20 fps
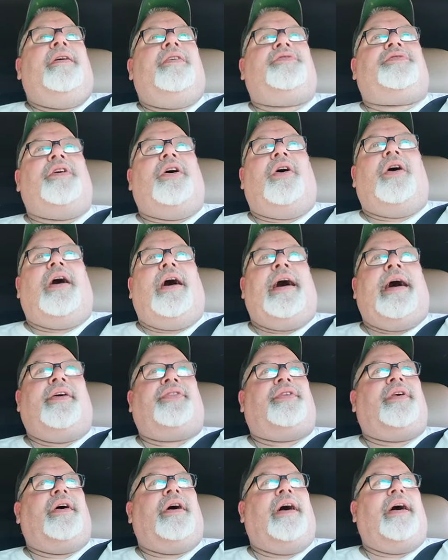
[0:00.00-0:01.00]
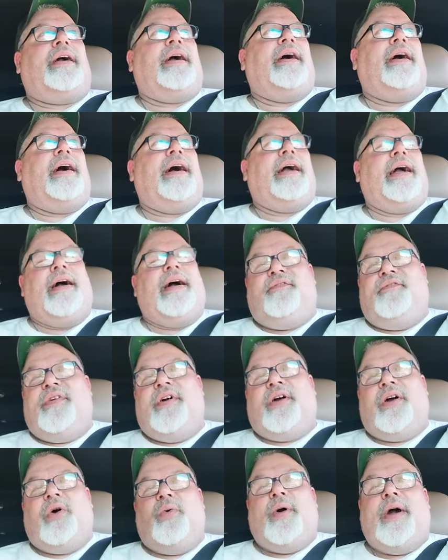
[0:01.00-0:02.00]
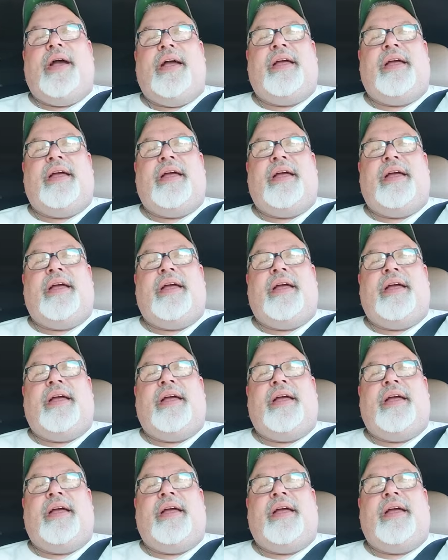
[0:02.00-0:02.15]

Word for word: So I have to I got I got to figure a way